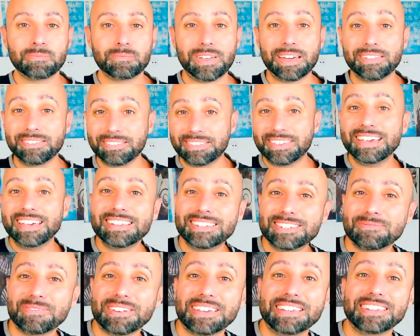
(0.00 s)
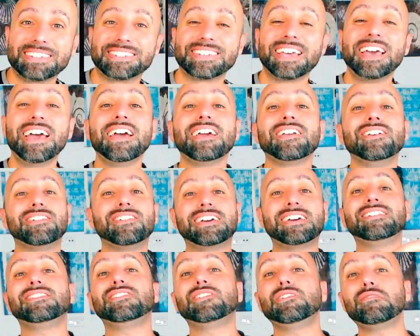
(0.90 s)
And this means you
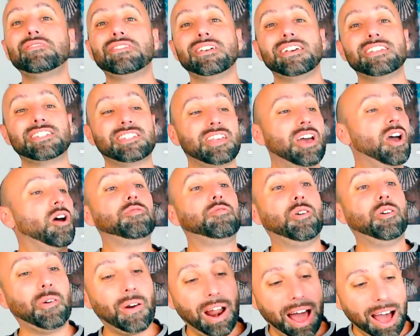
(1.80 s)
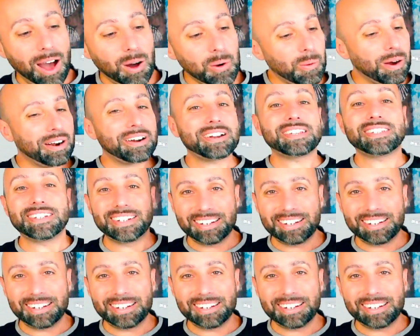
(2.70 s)
can do this for hours and